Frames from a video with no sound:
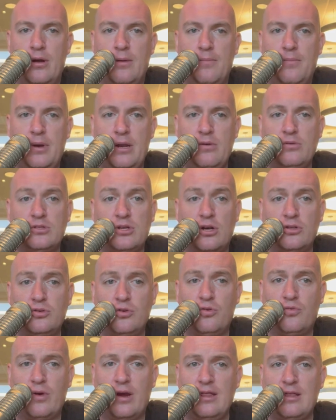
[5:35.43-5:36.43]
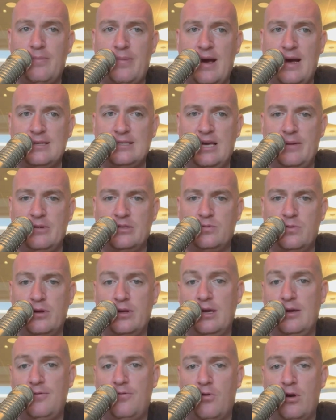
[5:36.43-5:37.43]
but he was also great in the pass game as well. He
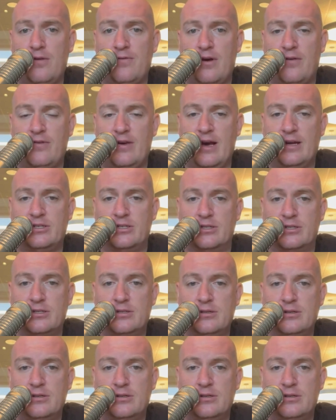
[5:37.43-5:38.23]
had 45 catches.